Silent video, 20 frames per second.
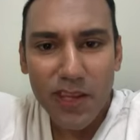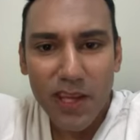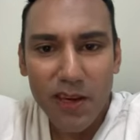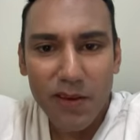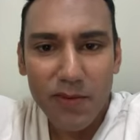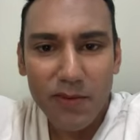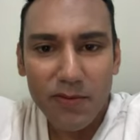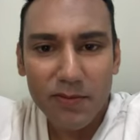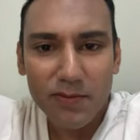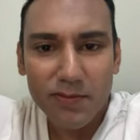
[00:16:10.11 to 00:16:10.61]

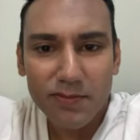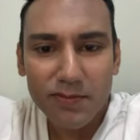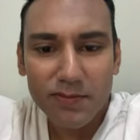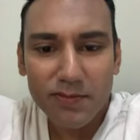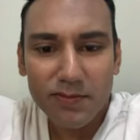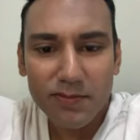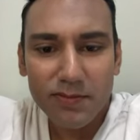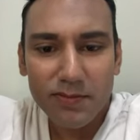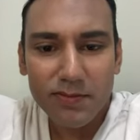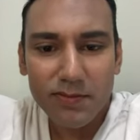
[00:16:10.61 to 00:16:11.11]
you,
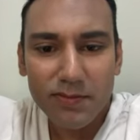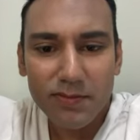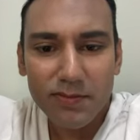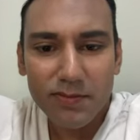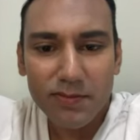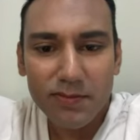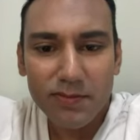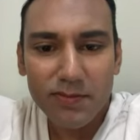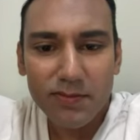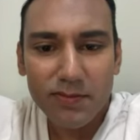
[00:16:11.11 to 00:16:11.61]

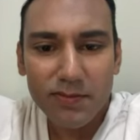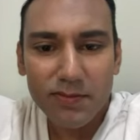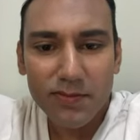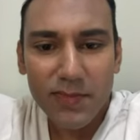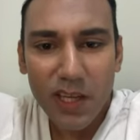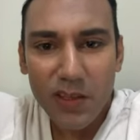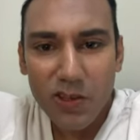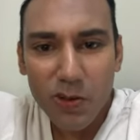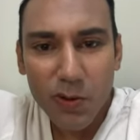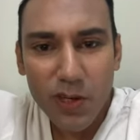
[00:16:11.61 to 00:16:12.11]

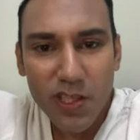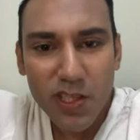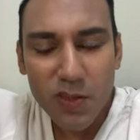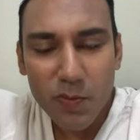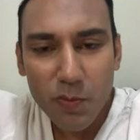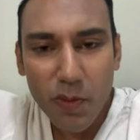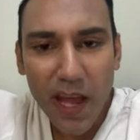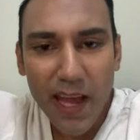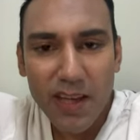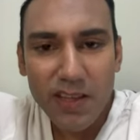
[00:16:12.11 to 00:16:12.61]
how to
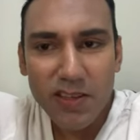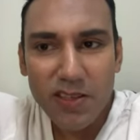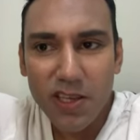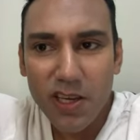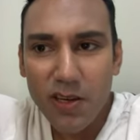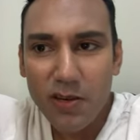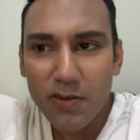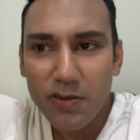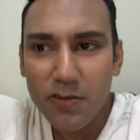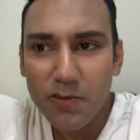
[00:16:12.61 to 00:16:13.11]
respect
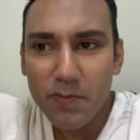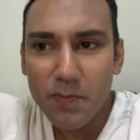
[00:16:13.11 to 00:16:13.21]
you.